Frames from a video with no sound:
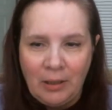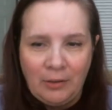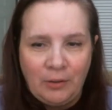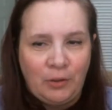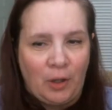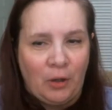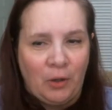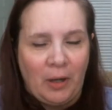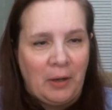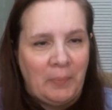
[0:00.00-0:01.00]

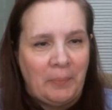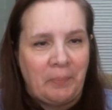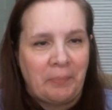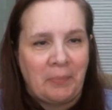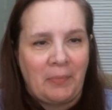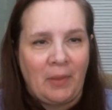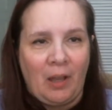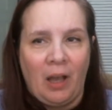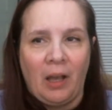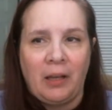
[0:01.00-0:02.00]
So um,
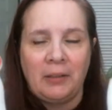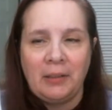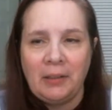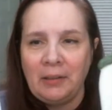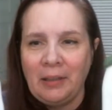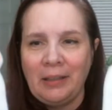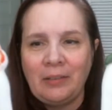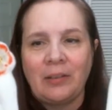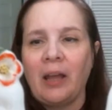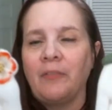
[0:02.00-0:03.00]
uh, it's
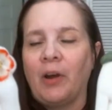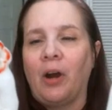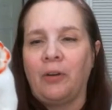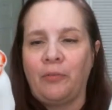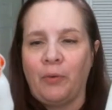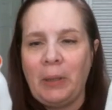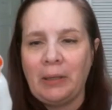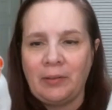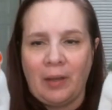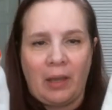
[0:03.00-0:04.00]
kind of hard for me
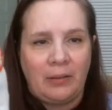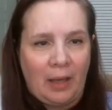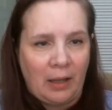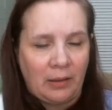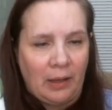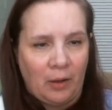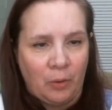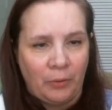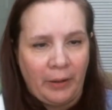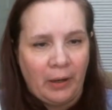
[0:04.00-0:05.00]
to say exactly how
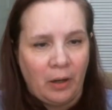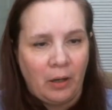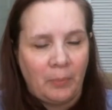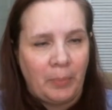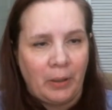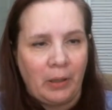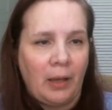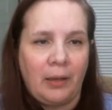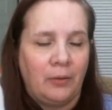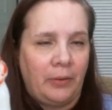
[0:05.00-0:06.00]
old they are, but
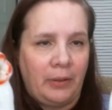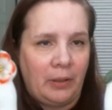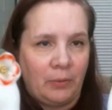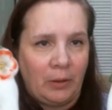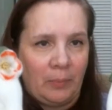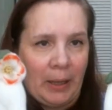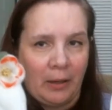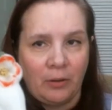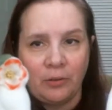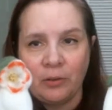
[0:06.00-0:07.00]
I don't think it really
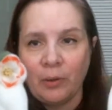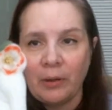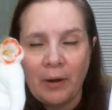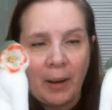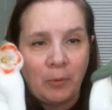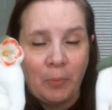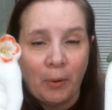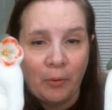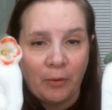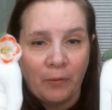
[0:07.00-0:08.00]
matters. So I grabbed
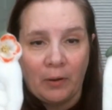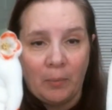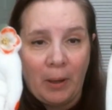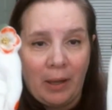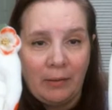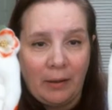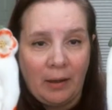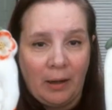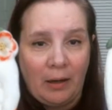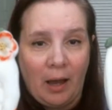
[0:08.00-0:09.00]
both of them and
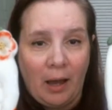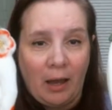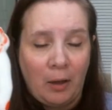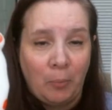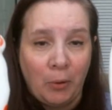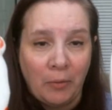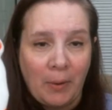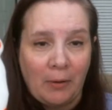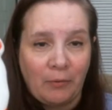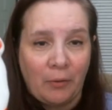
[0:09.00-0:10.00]
then I pulled them
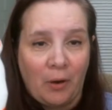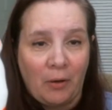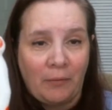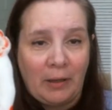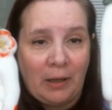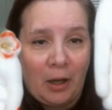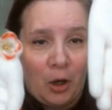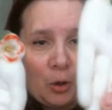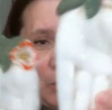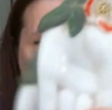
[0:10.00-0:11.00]
out for the haul
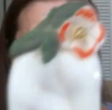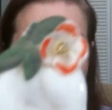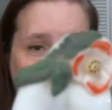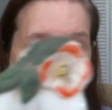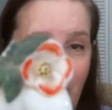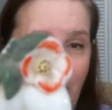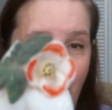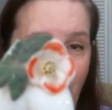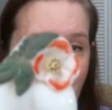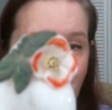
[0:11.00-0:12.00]
video and
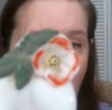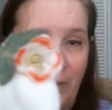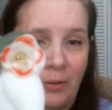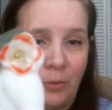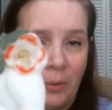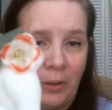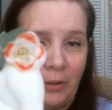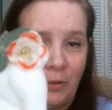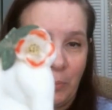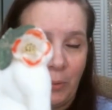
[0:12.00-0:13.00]
noticed this one
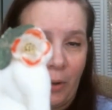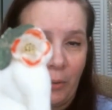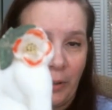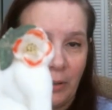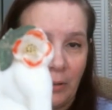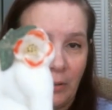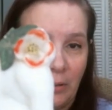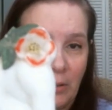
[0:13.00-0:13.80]
is broken.